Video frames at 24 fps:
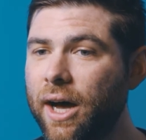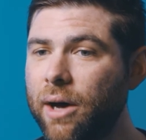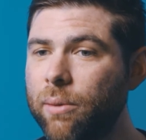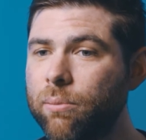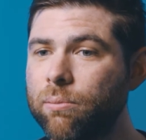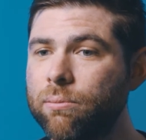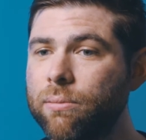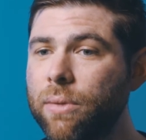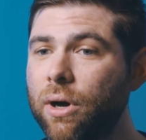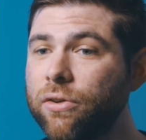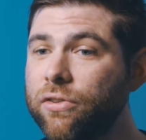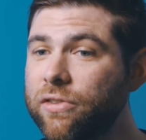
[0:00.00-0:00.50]

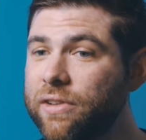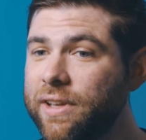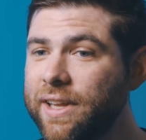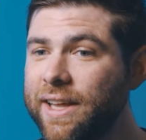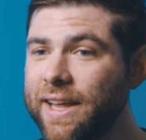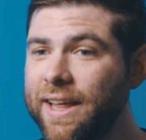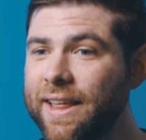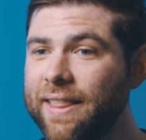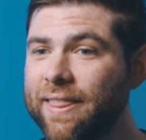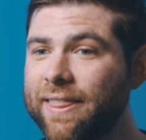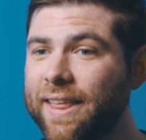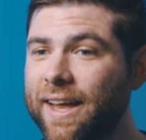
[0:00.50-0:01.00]

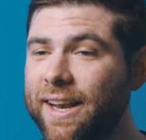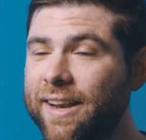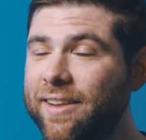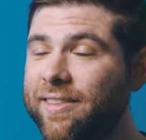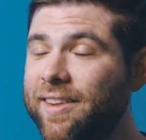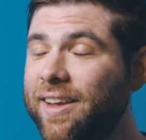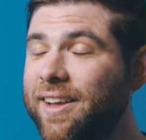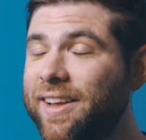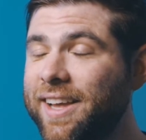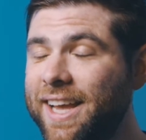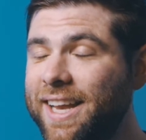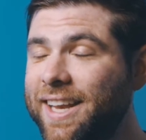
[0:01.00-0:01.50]
Mostly
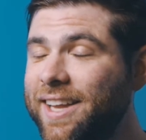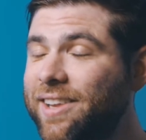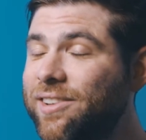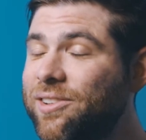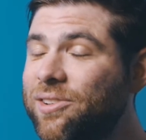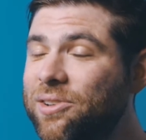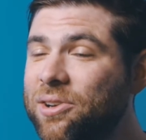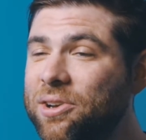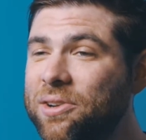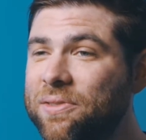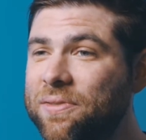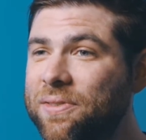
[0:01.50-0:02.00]
it is
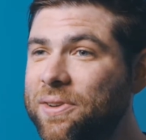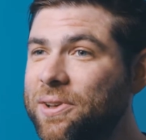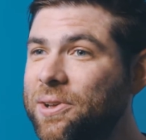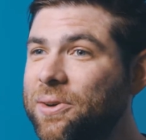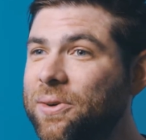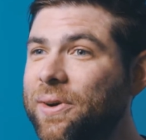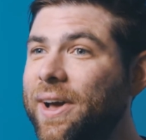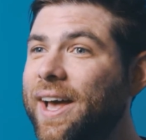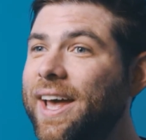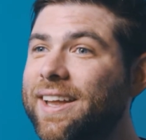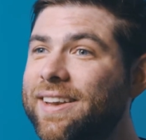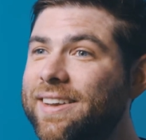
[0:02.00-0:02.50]
good for
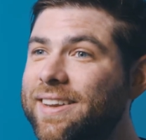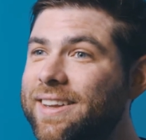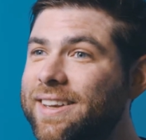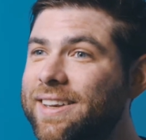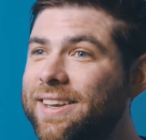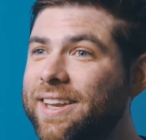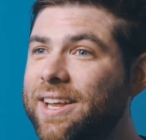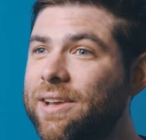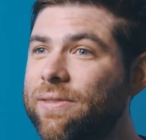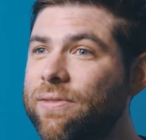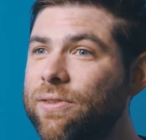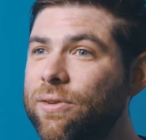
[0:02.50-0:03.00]
your head,
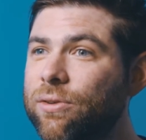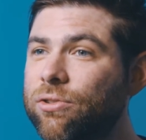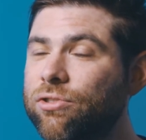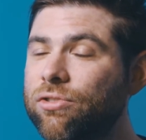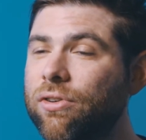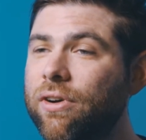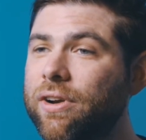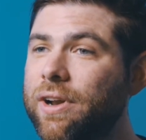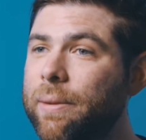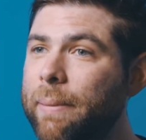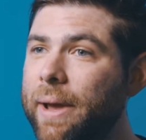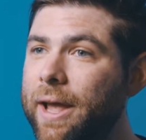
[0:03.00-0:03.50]
and if you're
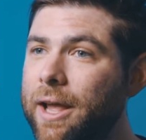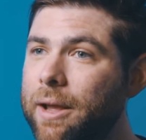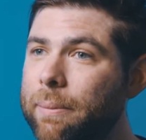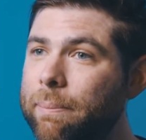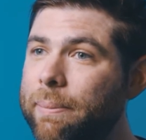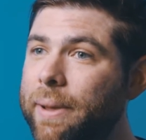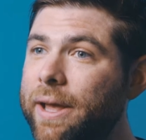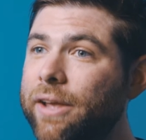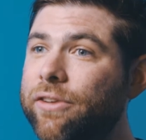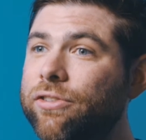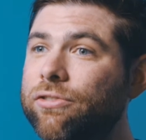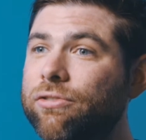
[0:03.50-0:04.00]
trying to make
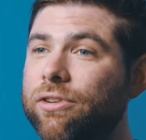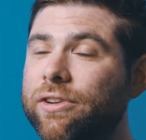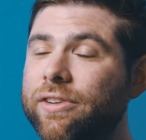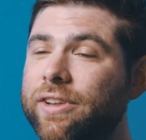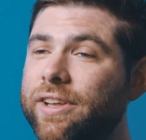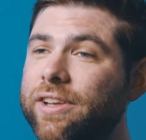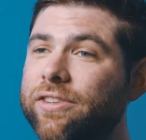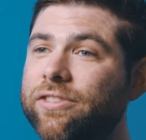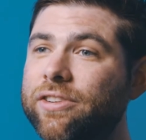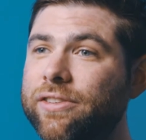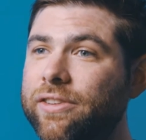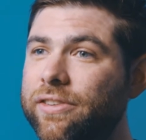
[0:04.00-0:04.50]
big
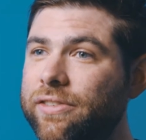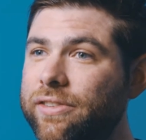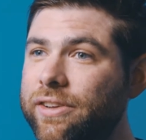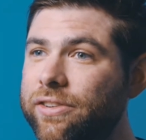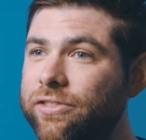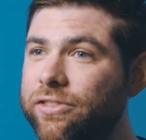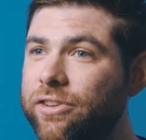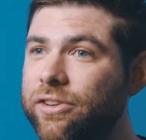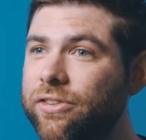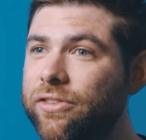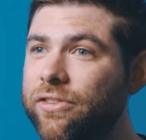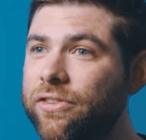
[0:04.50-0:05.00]
strategic
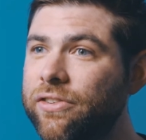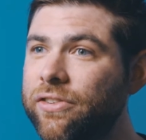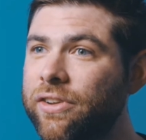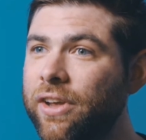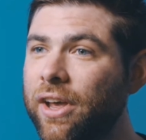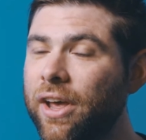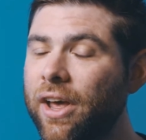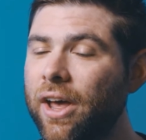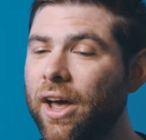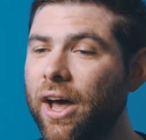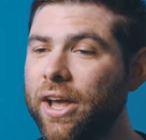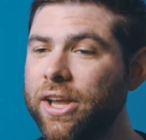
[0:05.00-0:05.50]
decisions,
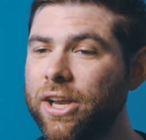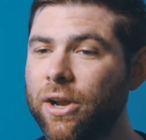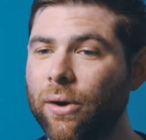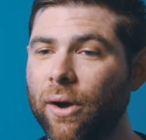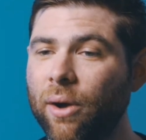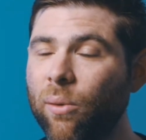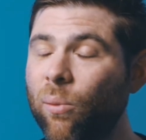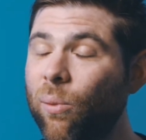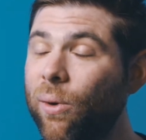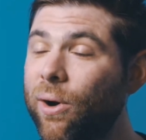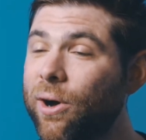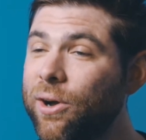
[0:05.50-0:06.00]

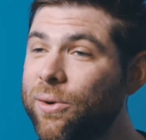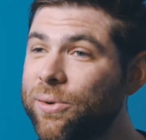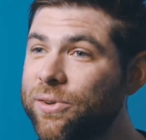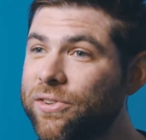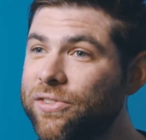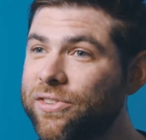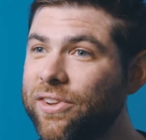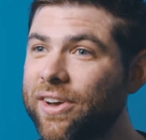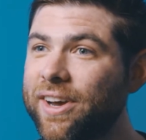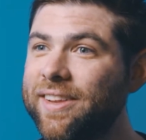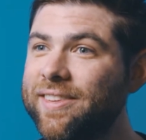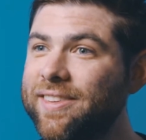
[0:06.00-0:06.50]
I work with
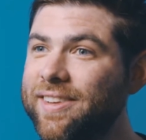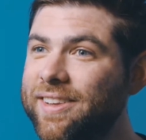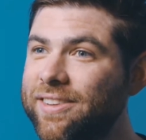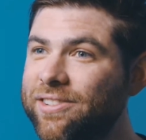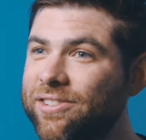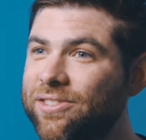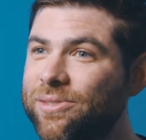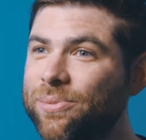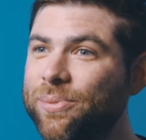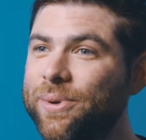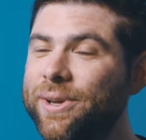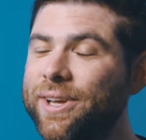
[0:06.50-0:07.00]

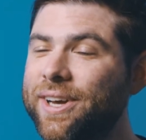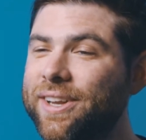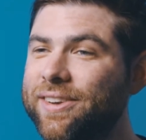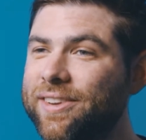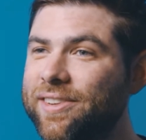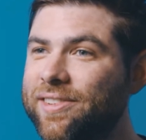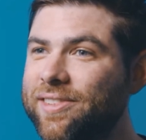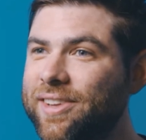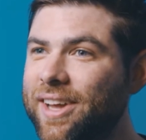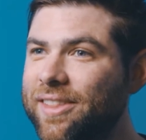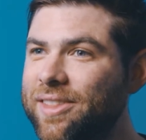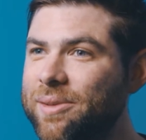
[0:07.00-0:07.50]
scientists, we
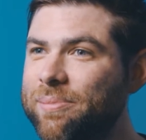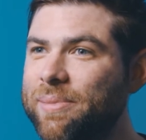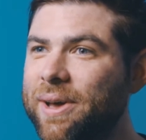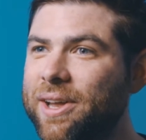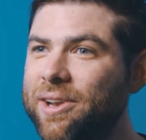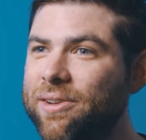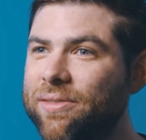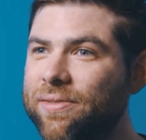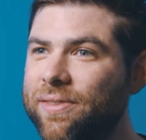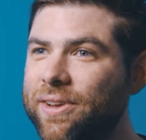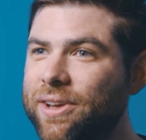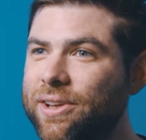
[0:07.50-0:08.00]
understand the
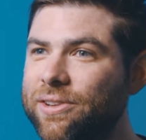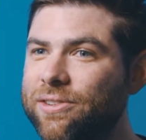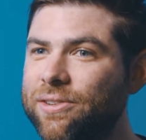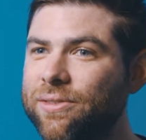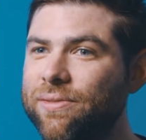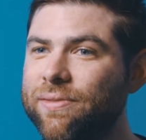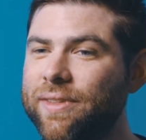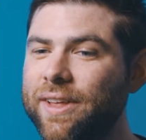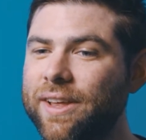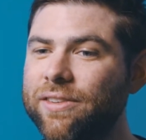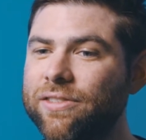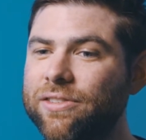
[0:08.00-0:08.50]
benefits of
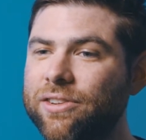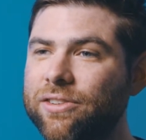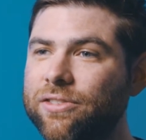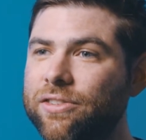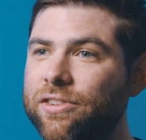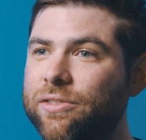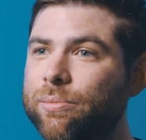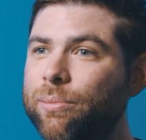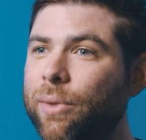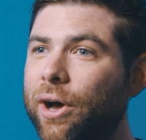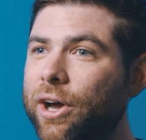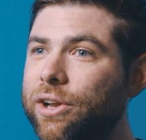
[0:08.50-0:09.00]
things such
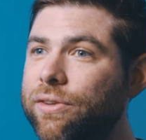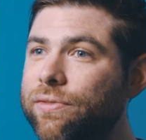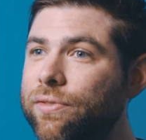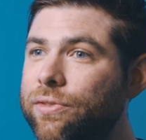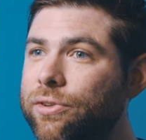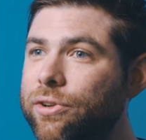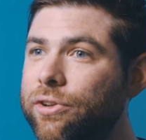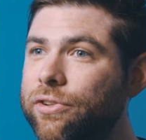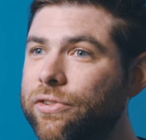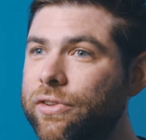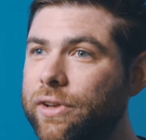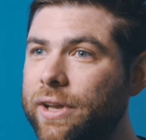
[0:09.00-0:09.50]
as
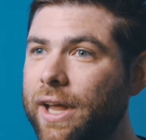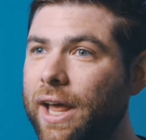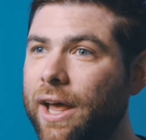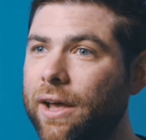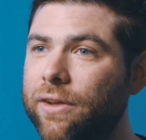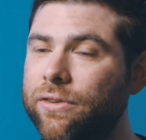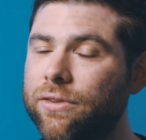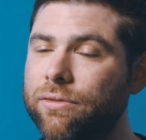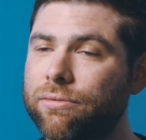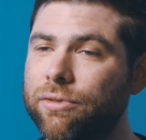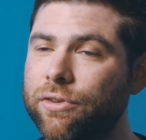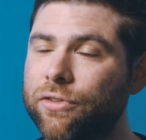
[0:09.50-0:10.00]
mindfulness and how
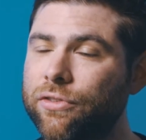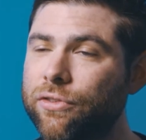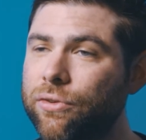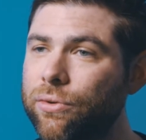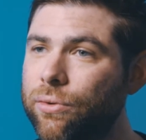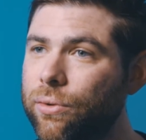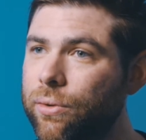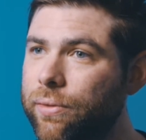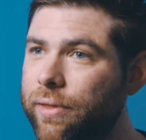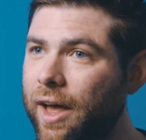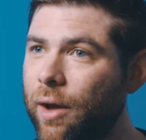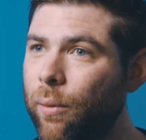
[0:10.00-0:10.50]
to
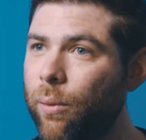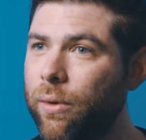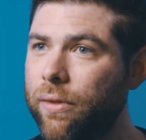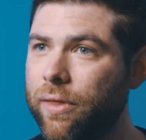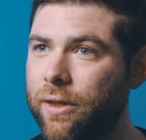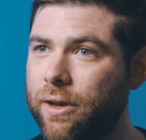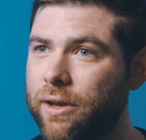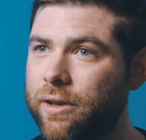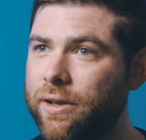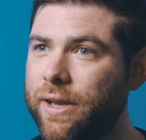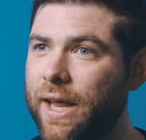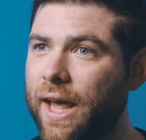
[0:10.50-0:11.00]
restore that
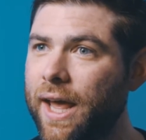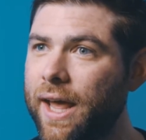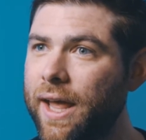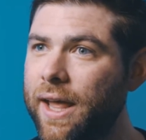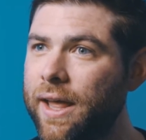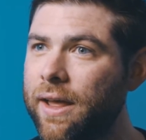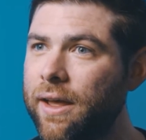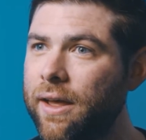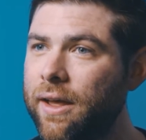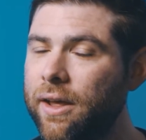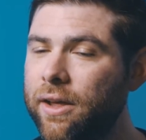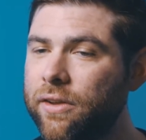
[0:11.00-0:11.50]
within a
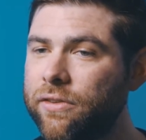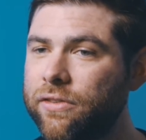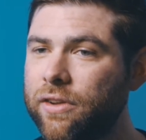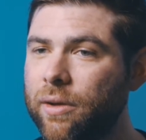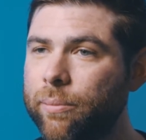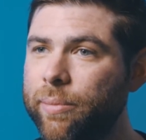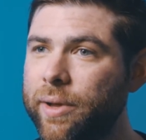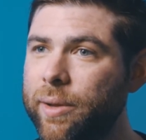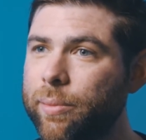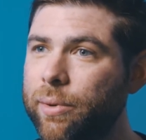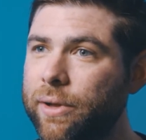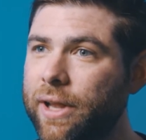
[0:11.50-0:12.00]
day.
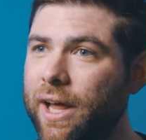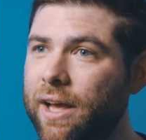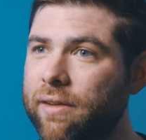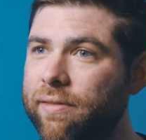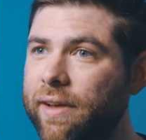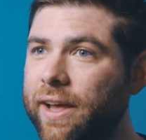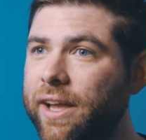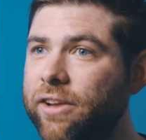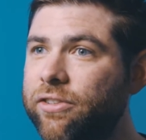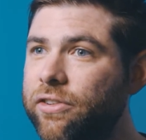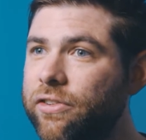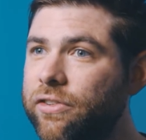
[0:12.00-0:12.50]
Some people have
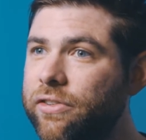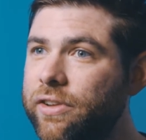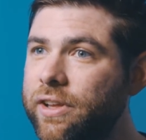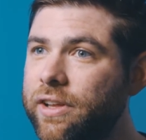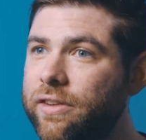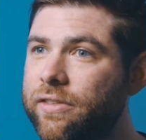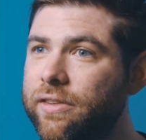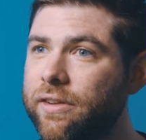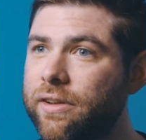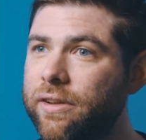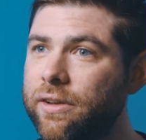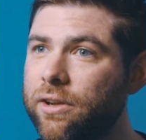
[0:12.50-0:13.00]
agency
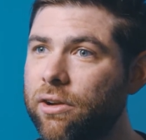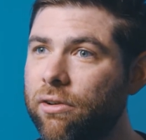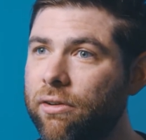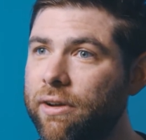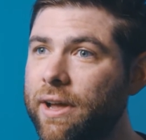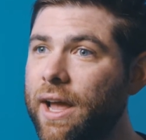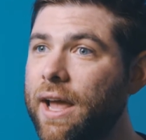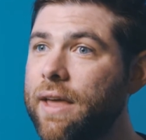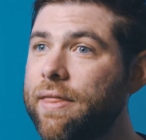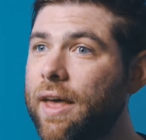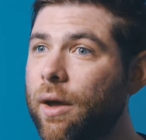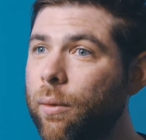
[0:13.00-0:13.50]
to
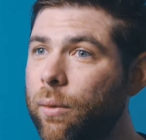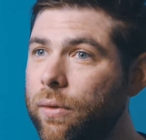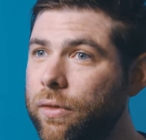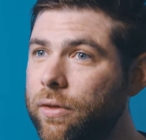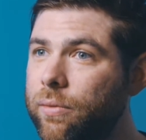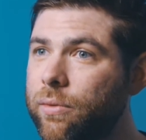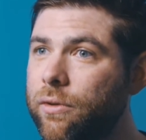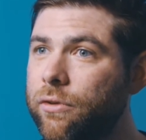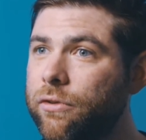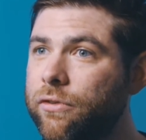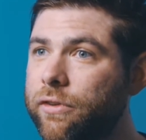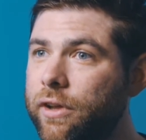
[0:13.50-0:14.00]
create that
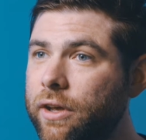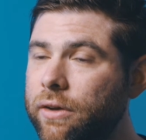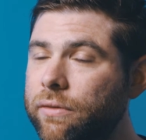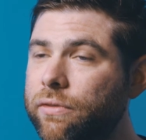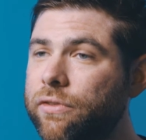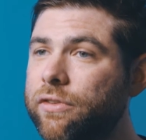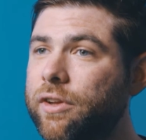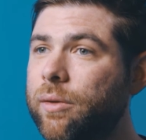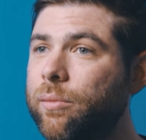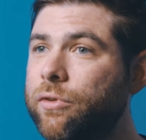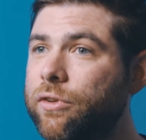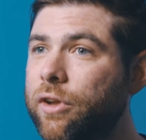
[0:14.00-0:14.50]
within
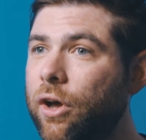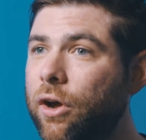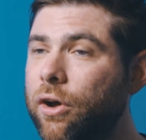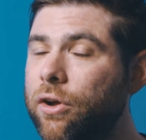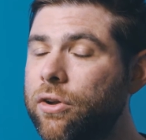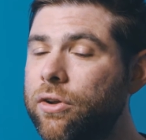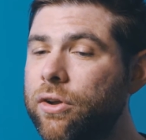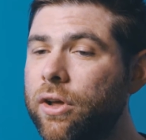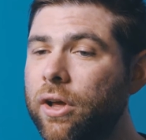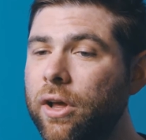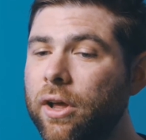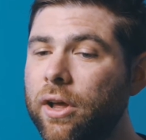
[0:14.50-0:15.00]
themselves, some
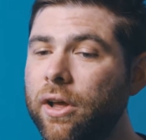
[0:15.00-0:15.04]
don't.